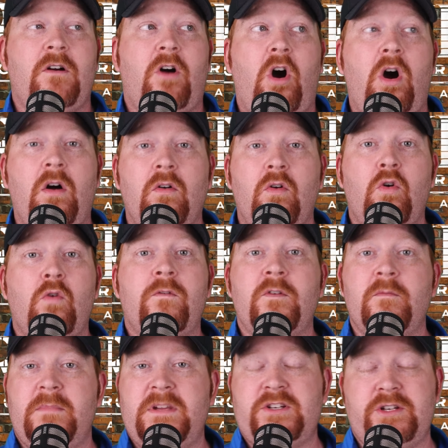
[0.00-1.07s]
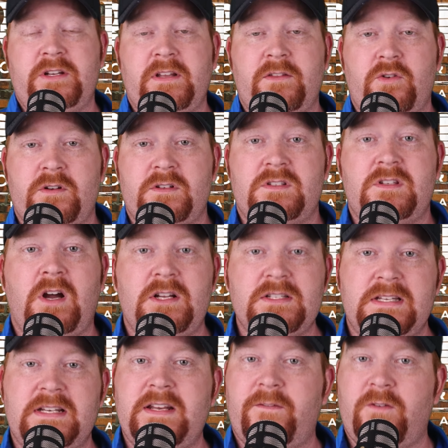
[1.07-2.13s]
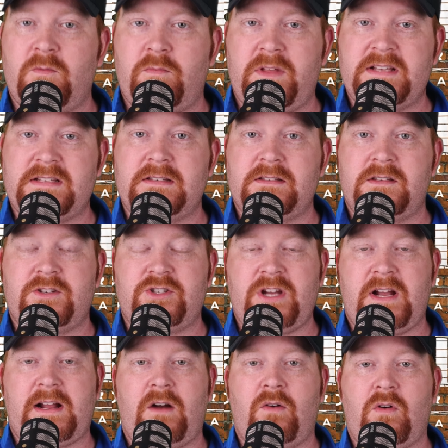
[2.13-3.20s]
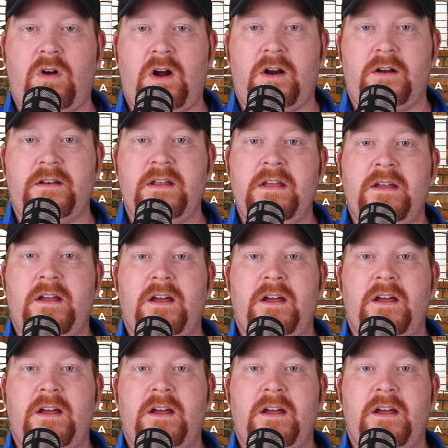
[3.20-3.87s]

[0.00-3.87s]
All over Michigan, there's tons of different places to check out art.